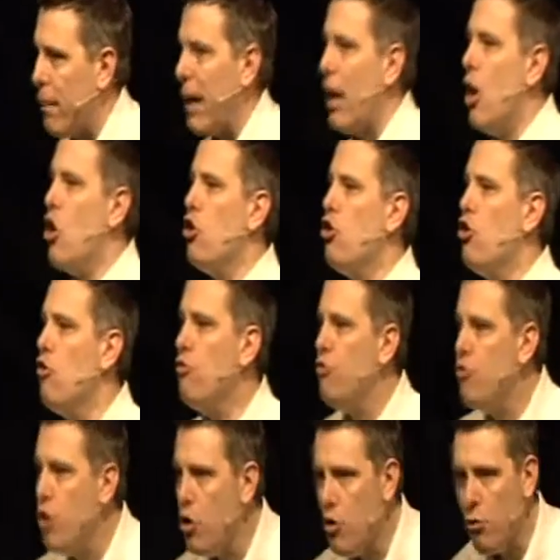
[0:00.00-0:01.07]
me. You
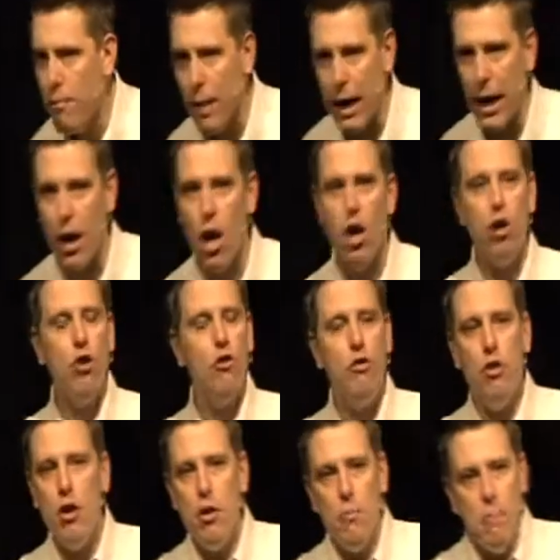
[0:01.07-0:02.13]
knew me. You
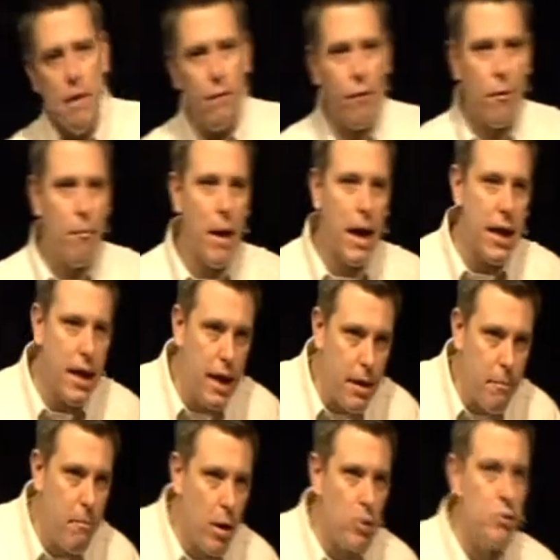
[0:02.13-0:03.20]
knew me from my
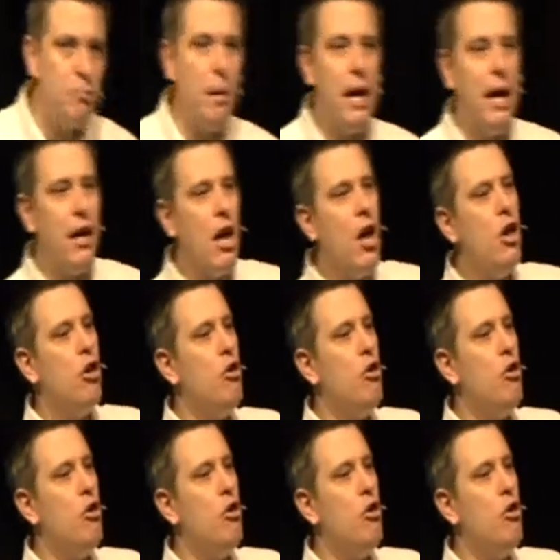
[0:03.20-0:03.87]
inmost being.